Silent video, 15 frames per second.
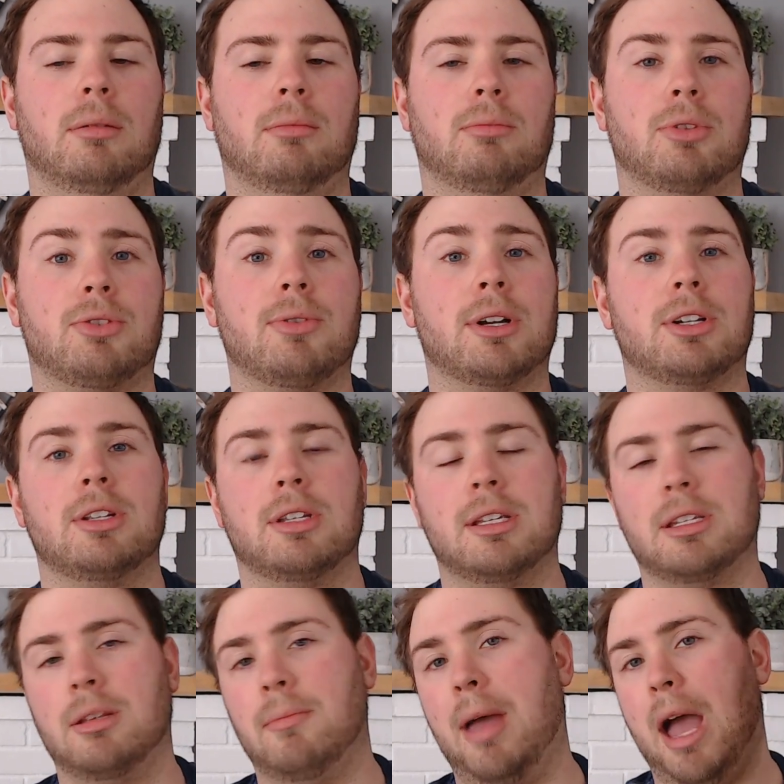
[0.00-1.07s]
restrictions
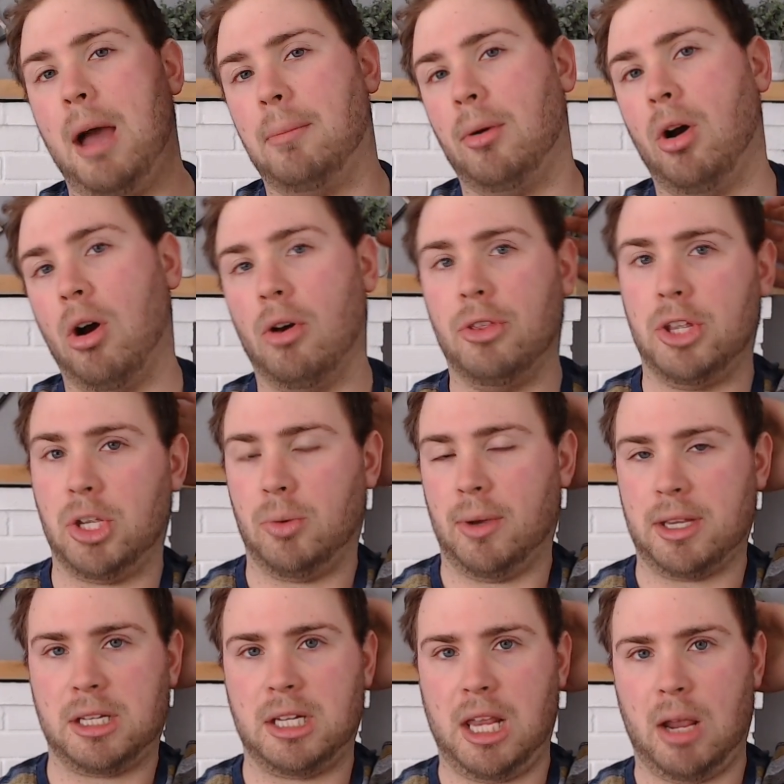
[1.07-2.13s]
is the map on the
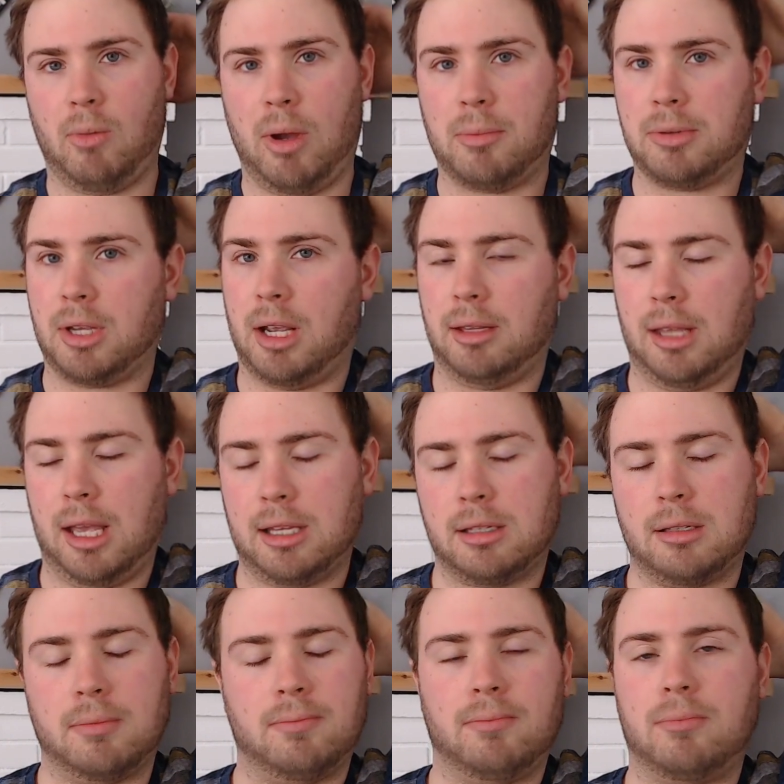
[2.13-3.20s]
USDA website.
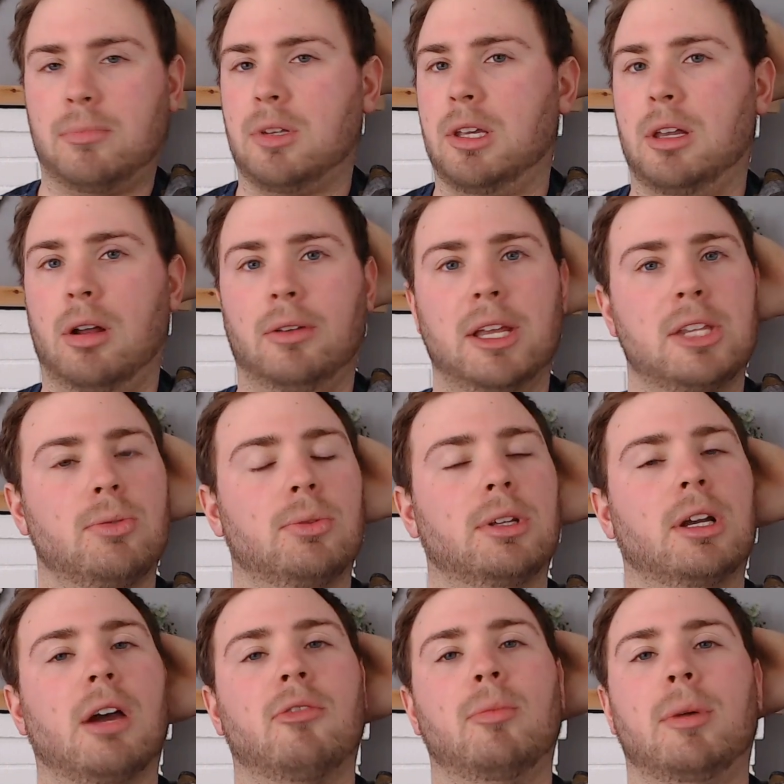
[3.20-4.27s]
That's what the
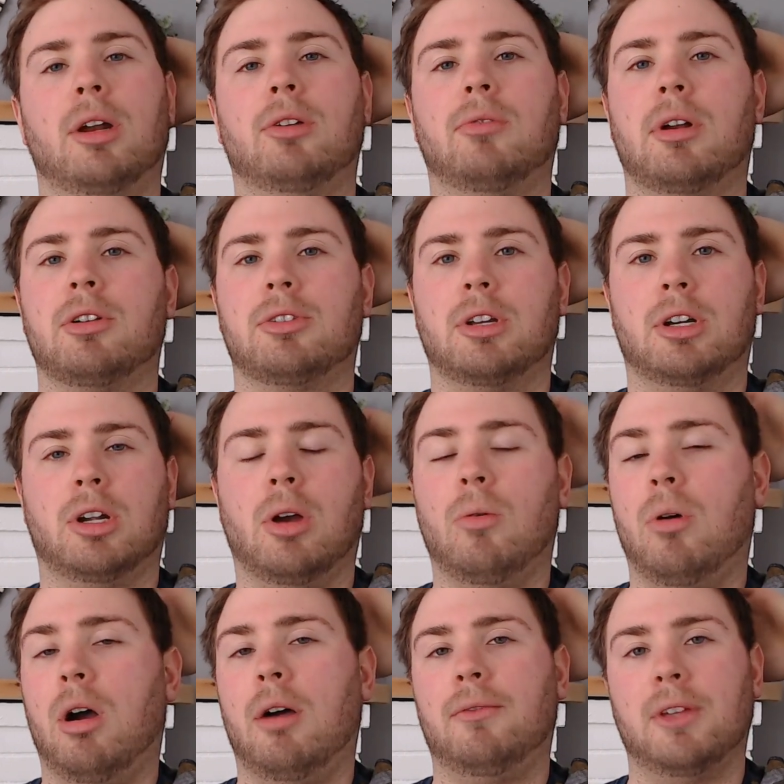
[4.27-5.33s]
government underwriter is going to
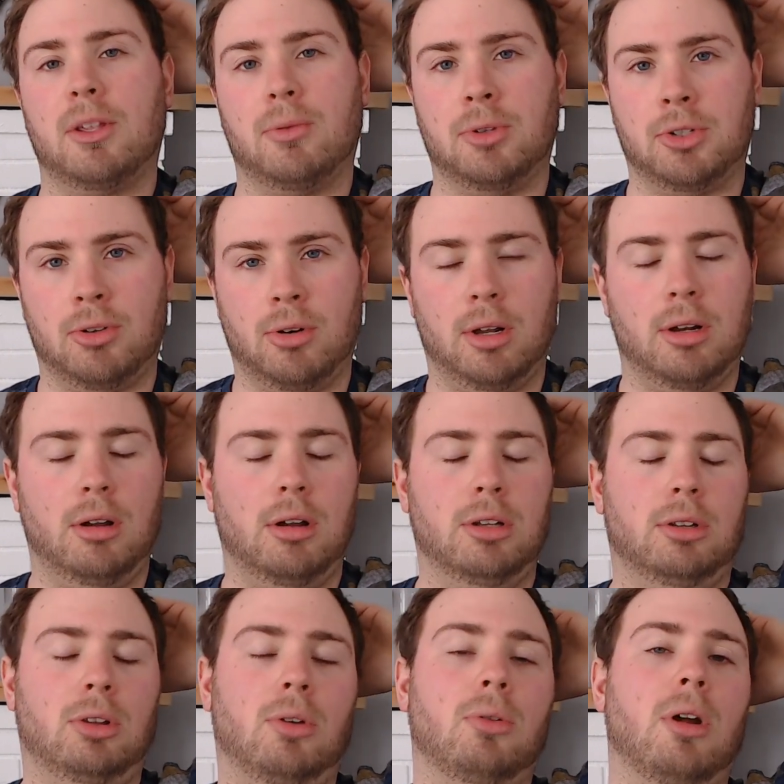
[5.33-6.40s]
go off. That's what your
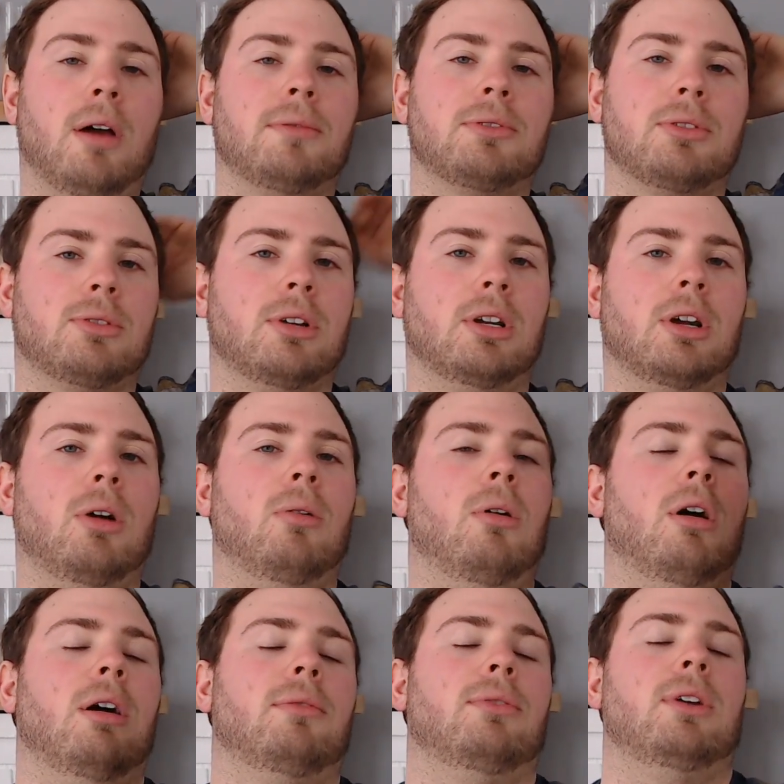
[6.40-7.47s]
loan officer is going to go
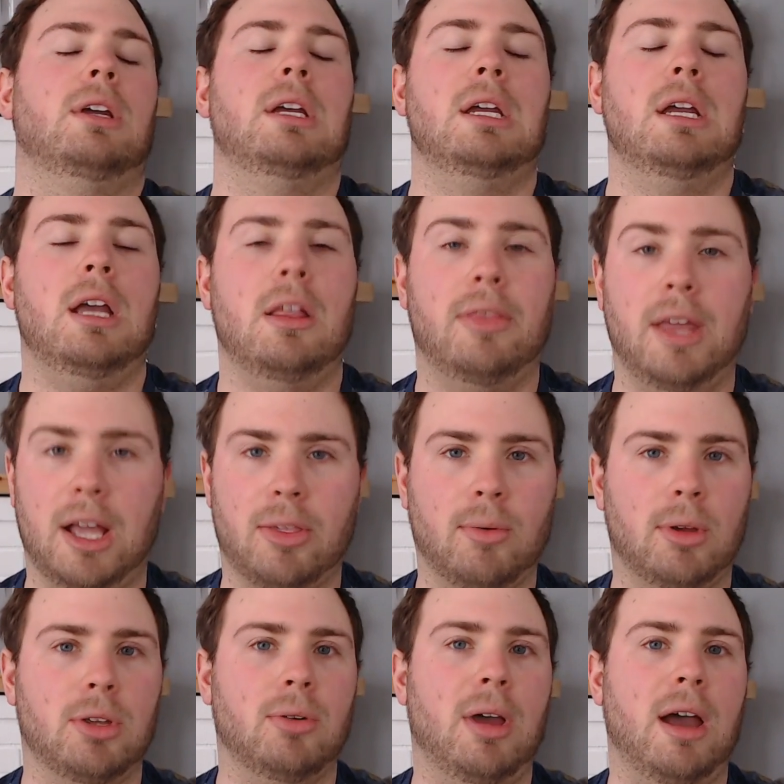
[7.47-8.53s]
off. That's
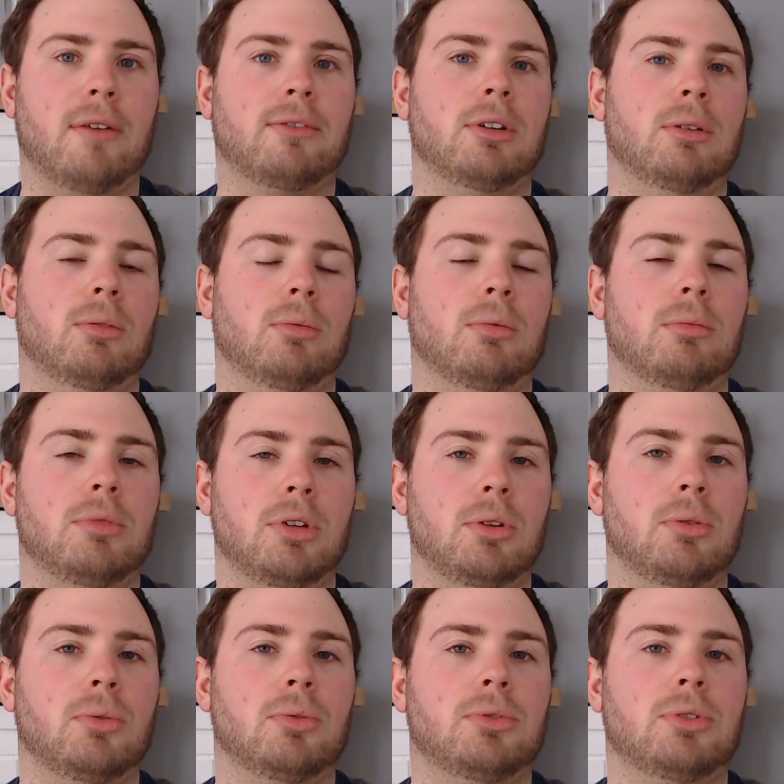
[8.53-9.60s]
what you have to
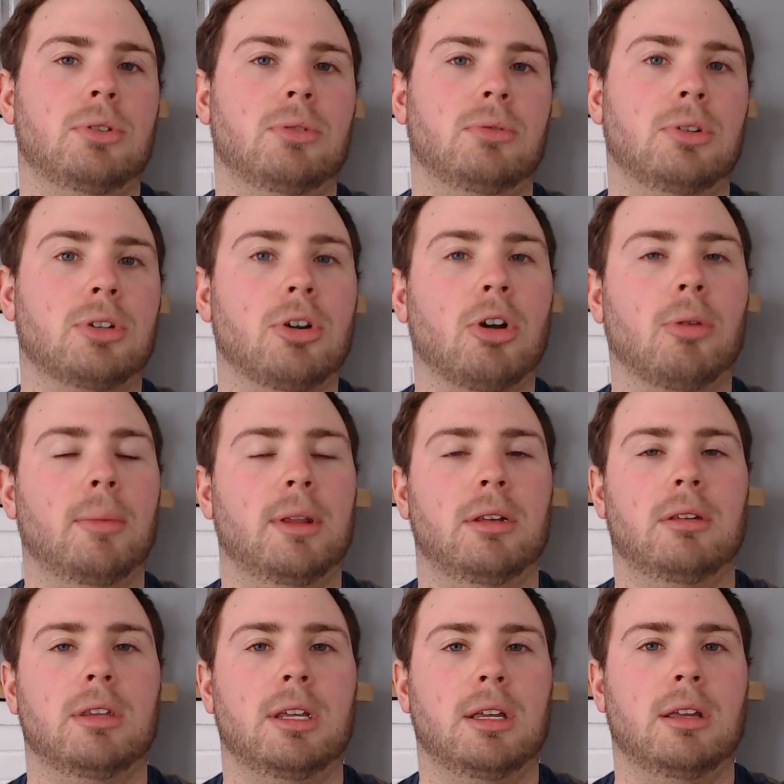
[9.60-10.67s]
use to
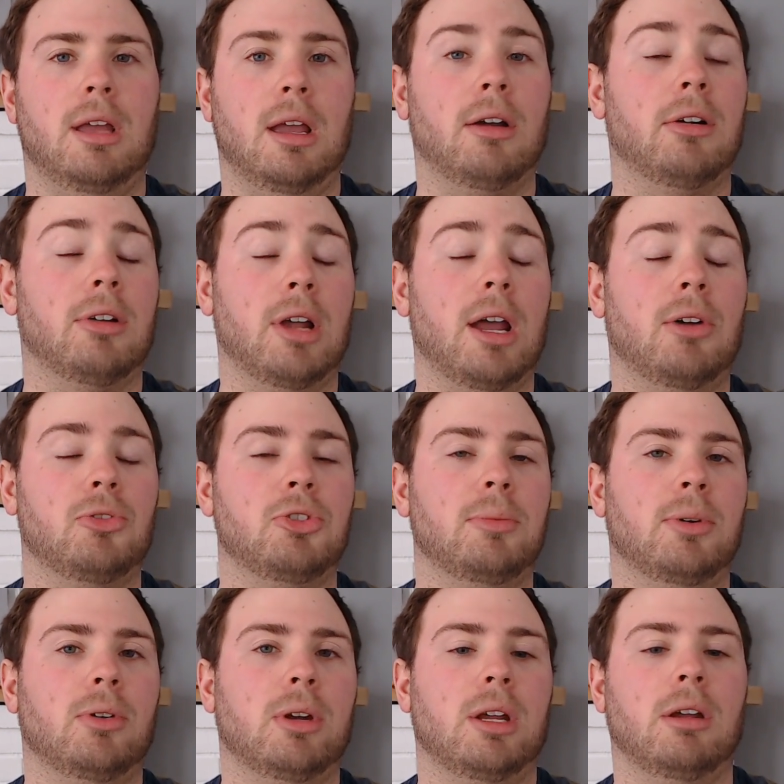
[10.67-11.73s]
determine the area
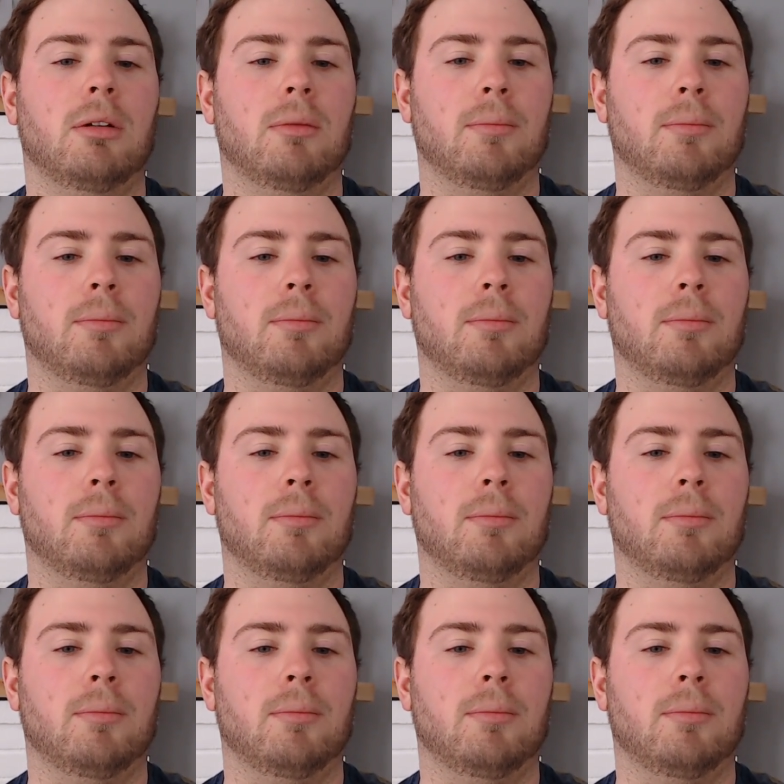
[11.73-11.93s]
eligibility.